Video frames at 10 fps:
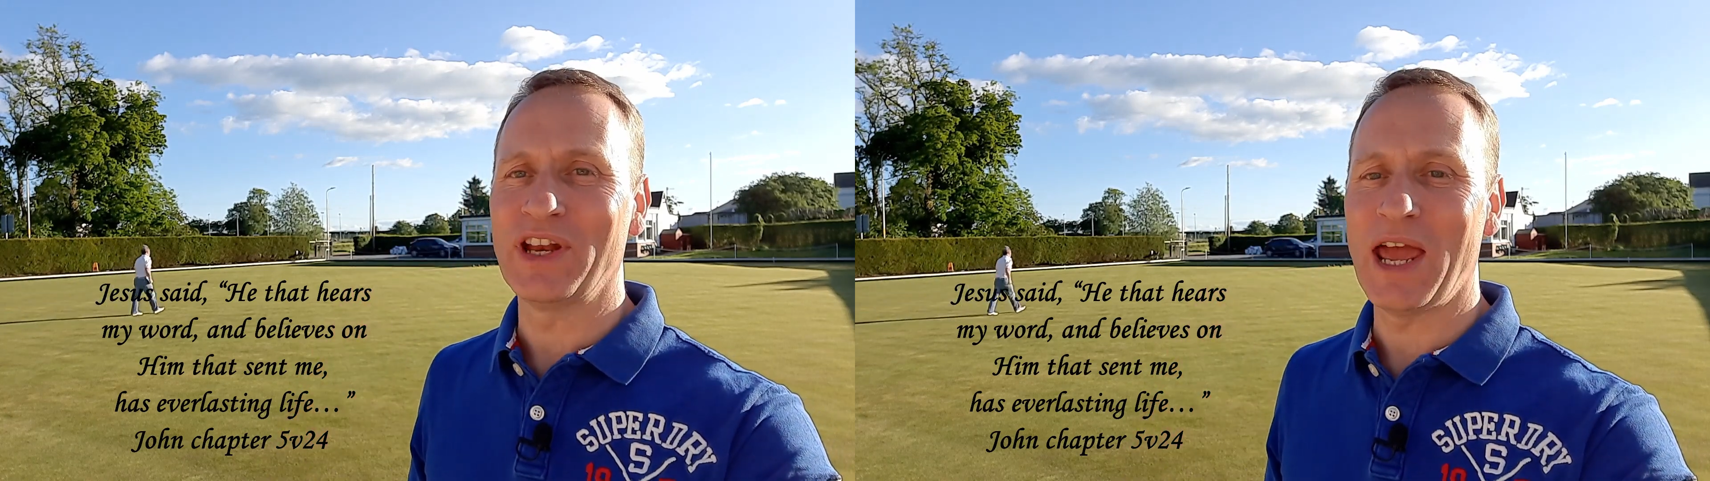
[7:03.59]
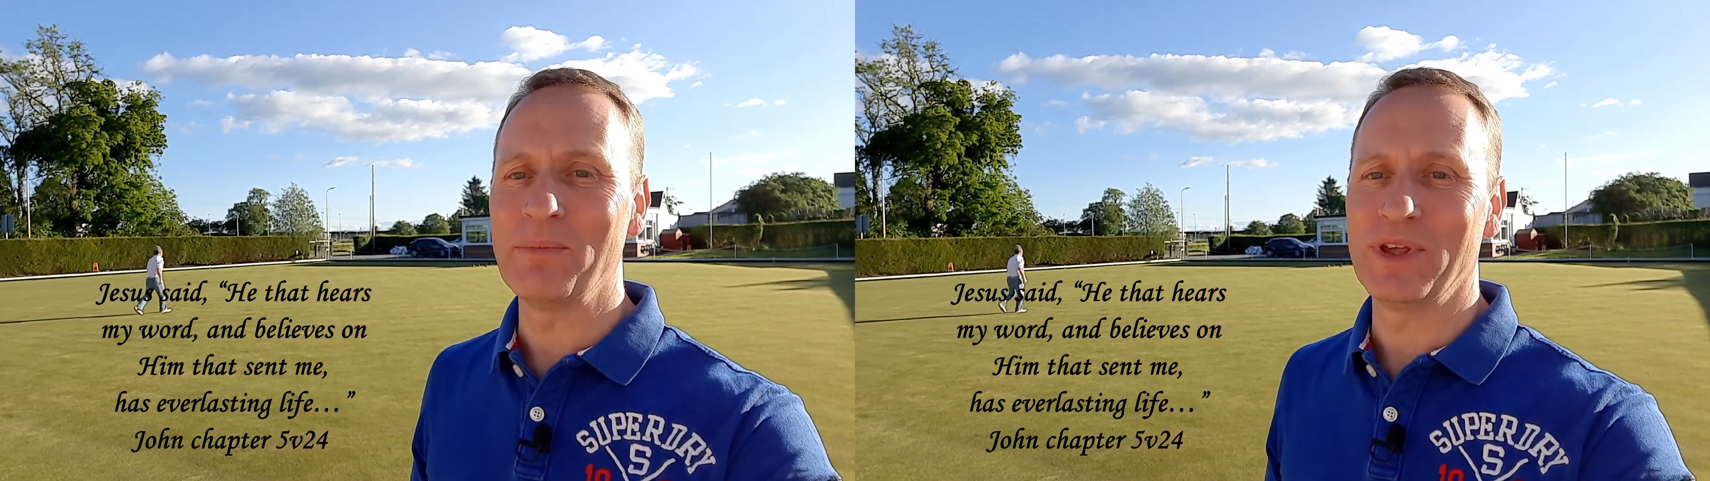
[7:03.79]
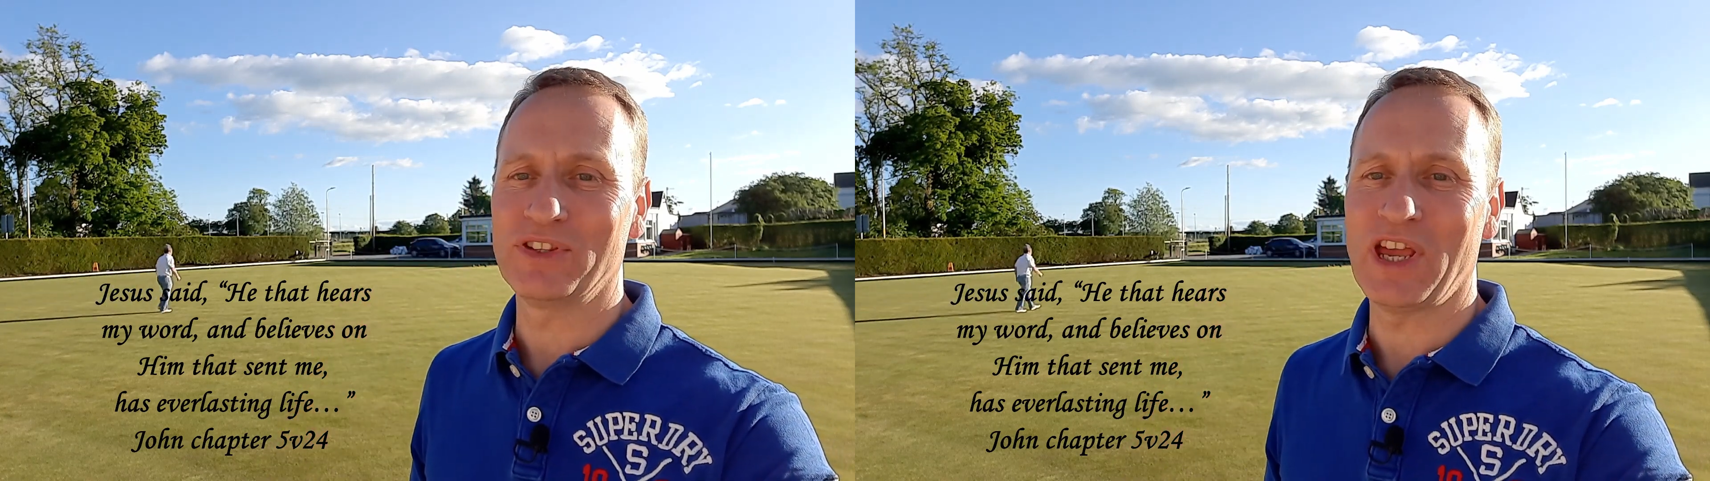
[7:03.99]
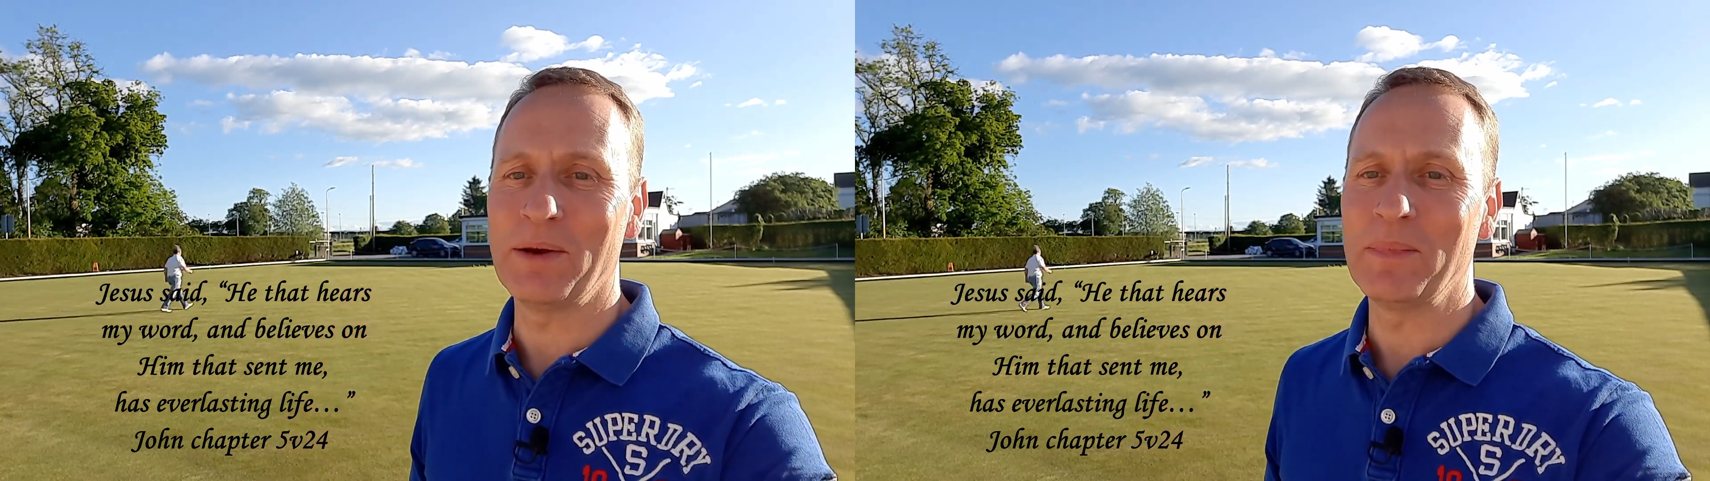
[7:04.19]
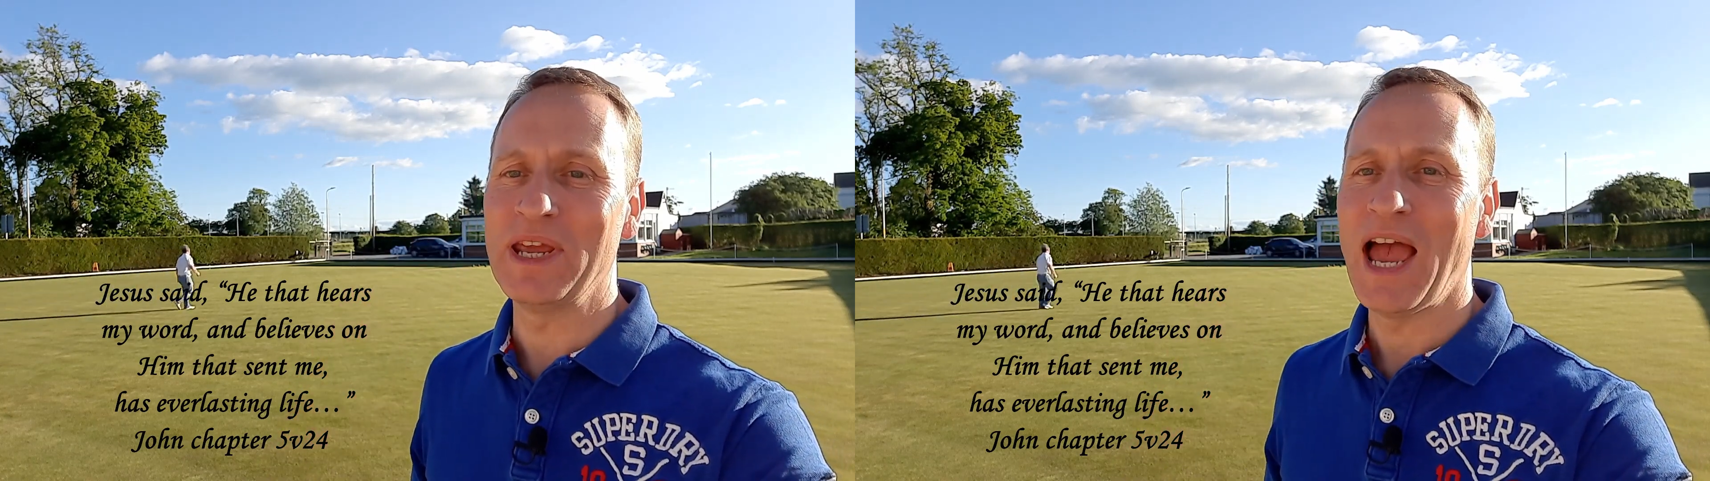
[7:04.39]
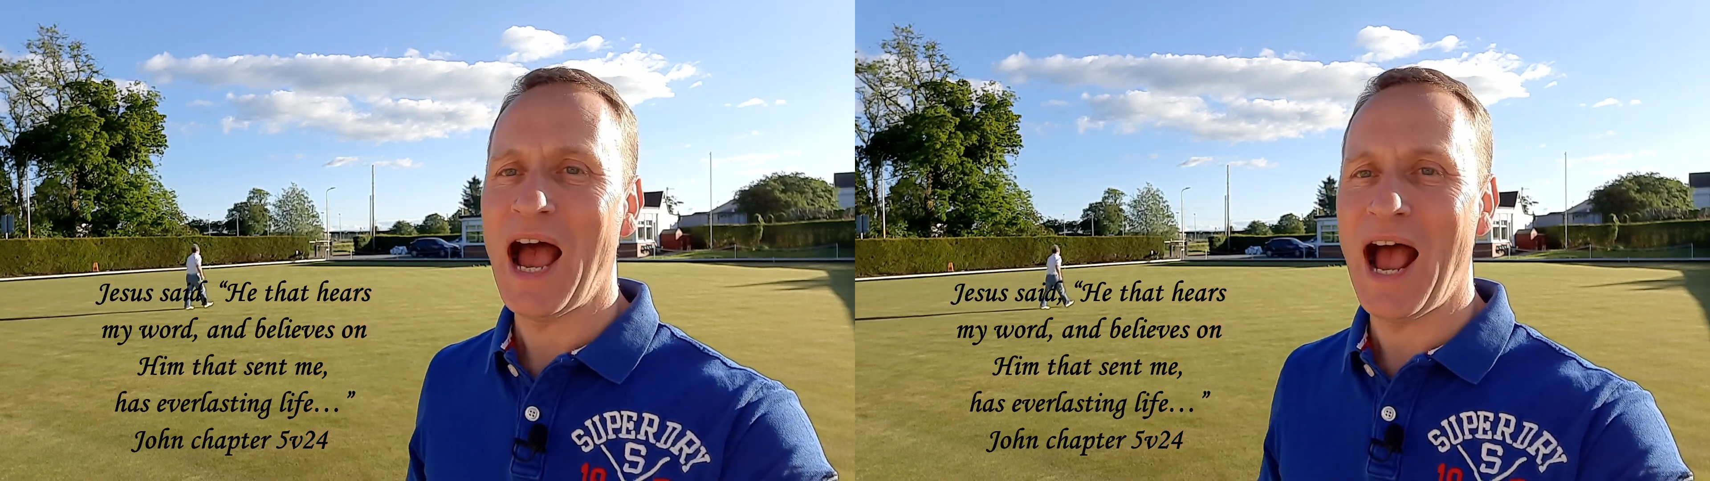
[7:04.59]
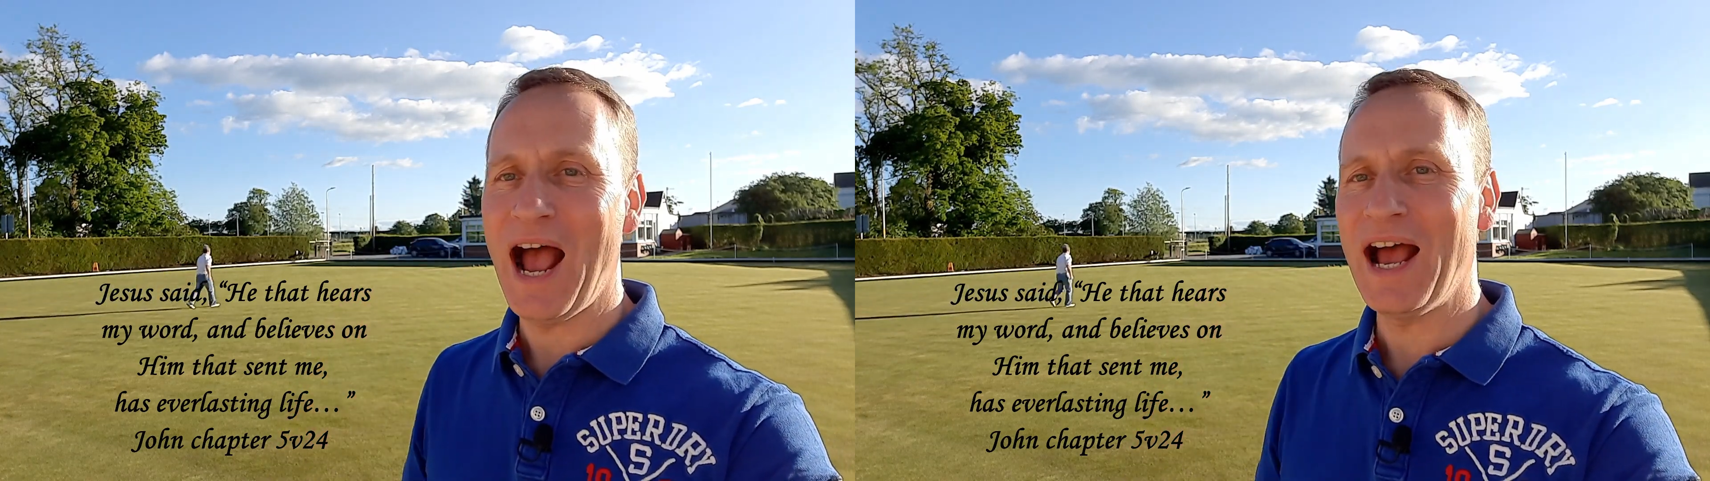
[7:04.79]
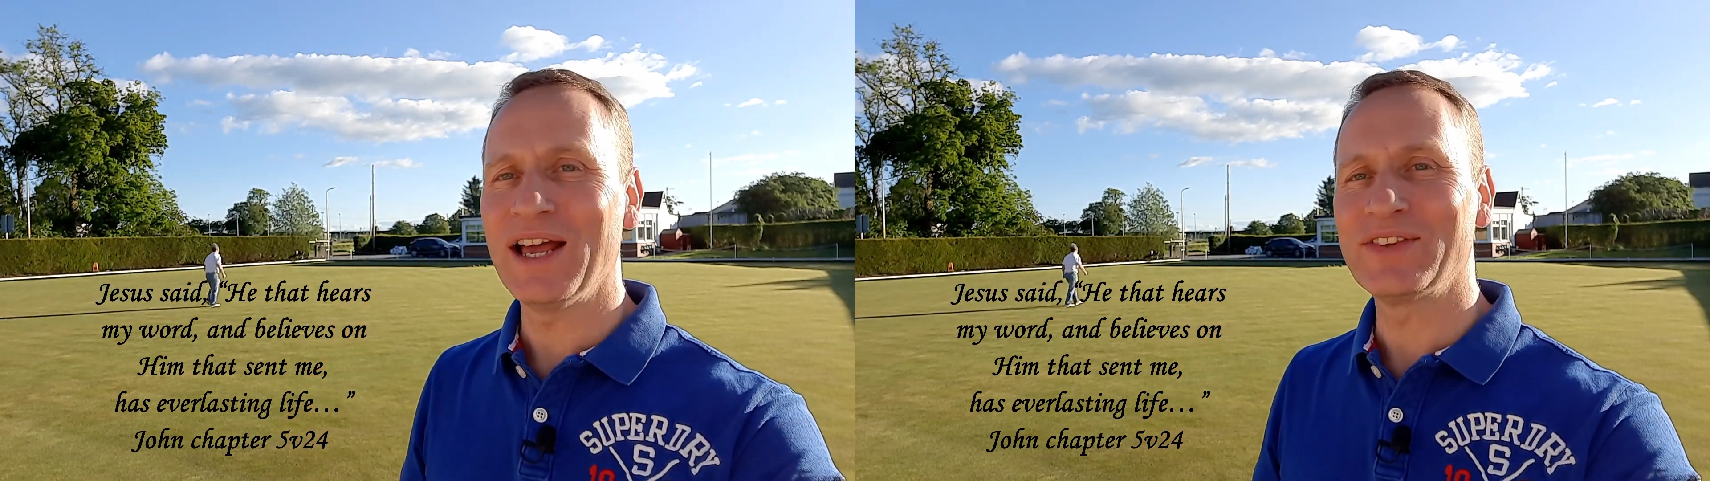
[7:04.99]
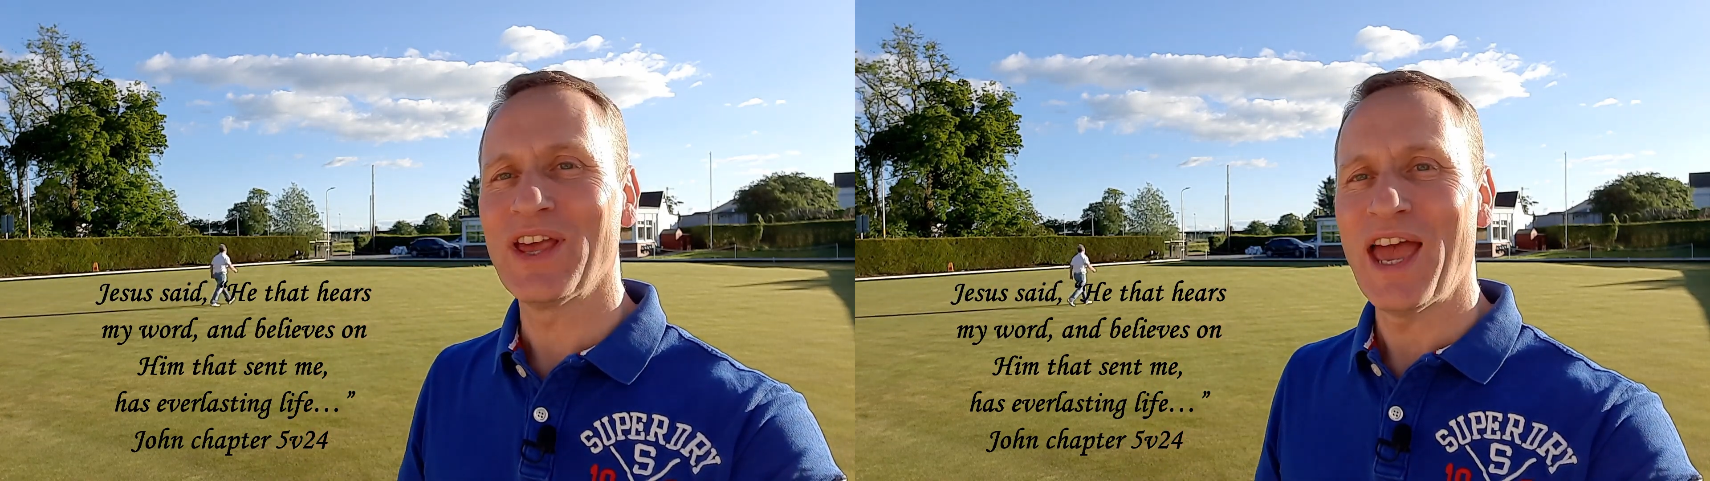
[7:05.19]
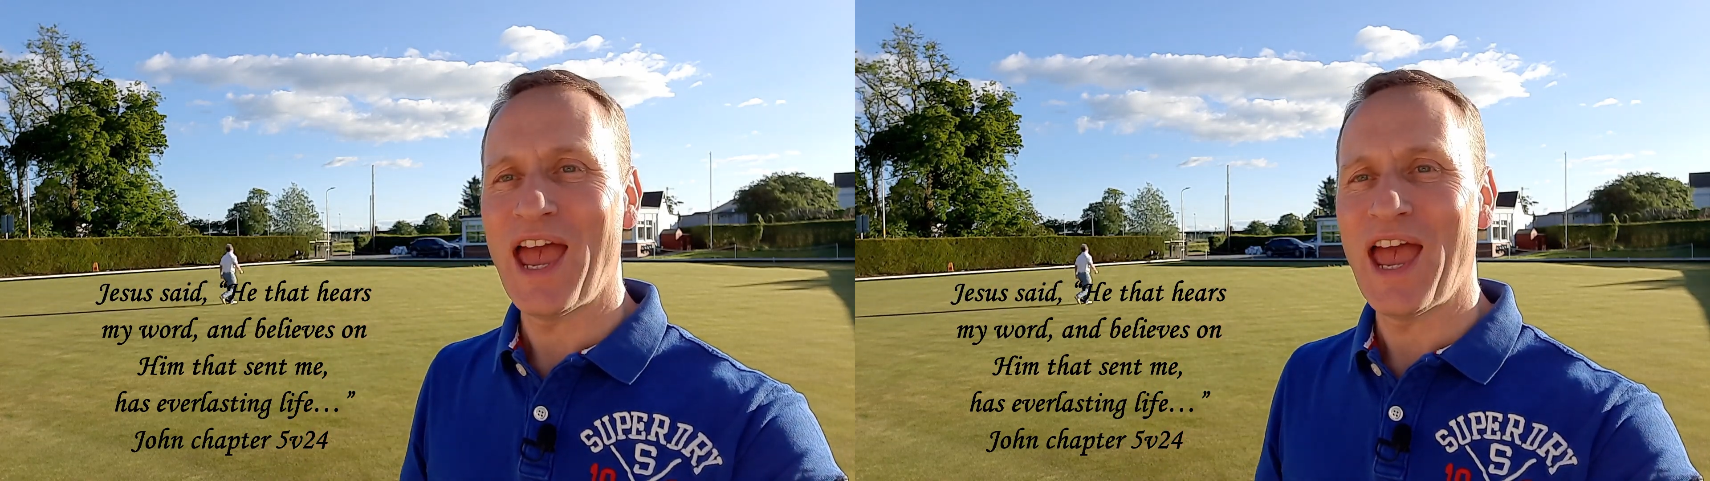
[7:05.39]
him that sent me has